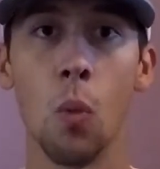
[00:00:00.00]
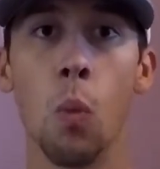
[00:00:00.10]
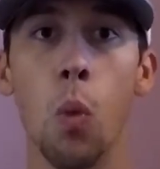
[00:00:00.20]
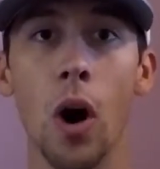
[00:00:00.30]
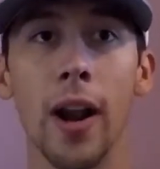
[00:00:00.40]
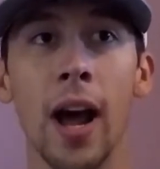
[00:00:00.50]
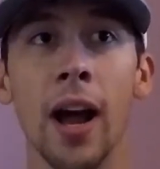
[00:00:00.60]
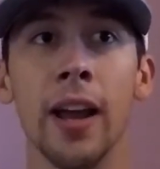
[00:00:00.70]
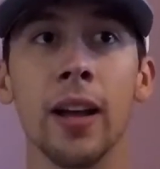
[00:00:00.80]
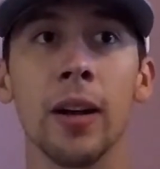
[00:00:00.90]
what
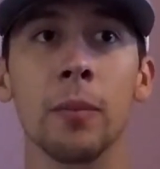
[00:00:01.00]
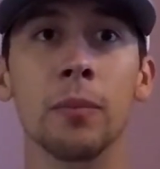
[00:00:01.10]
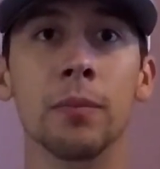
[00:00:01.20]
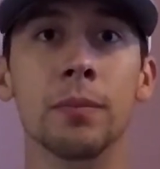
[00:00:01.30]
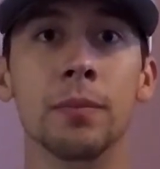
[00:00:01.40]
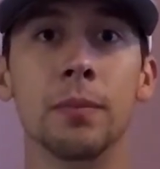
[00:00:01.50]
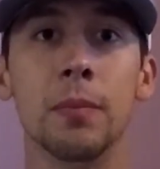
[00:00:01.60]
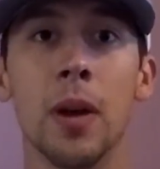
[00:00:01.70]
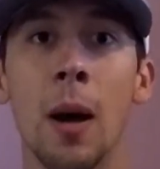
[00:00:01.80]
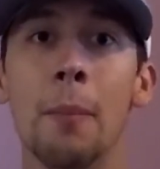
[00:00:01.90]
I am
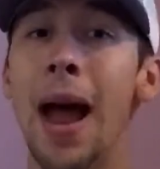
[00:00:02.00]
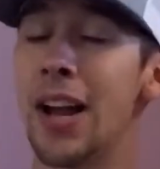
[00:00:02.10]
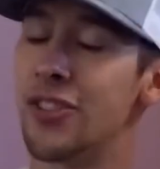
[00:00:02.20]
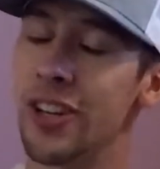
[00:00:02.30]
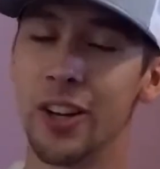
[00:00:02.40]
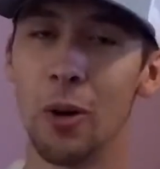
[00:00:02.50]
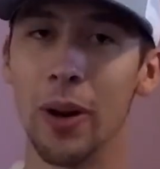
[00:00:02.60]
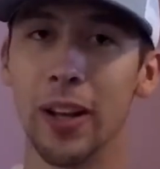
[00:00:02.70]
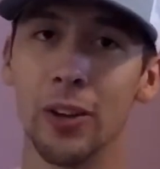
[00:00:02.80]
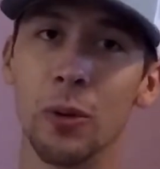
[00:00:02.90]
imagining
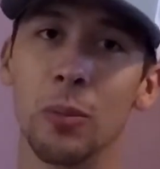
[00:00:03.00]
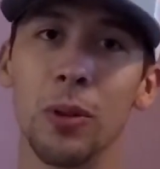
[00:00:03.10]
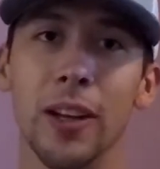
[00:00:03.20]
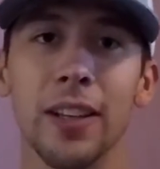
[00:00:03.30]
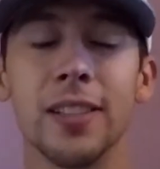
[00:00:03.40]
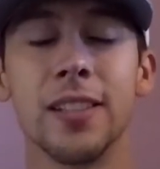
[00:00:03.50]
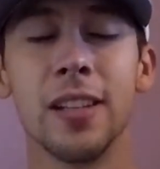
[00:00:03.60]
going into a place.